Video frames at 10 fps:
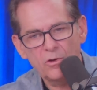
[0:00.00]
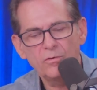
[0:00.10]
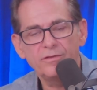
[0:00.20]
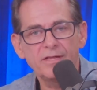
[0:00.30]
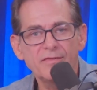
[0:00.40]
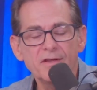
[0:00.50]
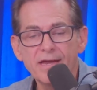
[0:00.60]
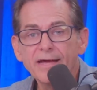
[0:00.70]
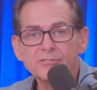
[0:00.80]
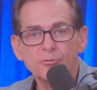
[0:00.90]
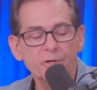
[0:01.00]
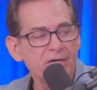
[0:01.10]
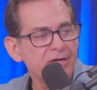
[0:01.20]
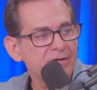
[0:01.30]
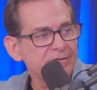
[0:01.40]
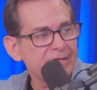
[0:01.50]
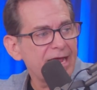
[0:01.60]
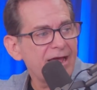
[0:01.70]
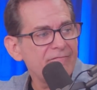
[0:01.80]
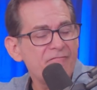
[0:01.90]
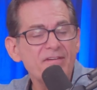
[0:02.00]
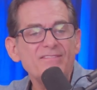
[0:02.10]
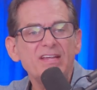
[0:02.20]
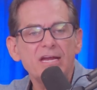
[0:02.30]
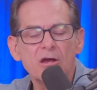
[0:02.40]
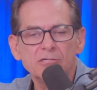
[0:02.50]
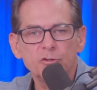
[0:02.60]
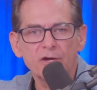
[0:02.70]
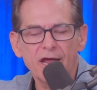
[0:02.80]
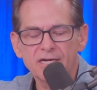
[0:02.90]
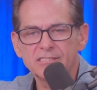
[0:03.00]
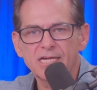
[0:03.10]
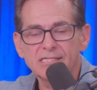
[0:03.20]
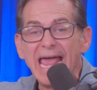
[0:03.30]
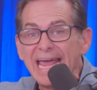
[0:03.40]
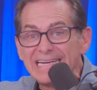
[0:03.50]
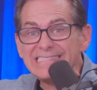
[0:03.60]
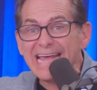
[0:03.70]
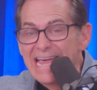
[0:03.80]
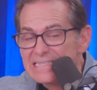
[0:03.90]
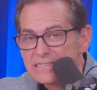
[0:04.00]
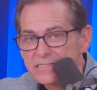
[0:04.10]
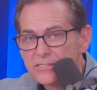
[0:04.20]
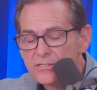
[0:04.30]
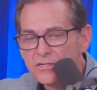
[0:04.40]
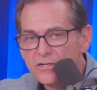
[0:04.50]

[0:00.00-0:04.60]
So then the next week, they had 1,500 excess. Excess!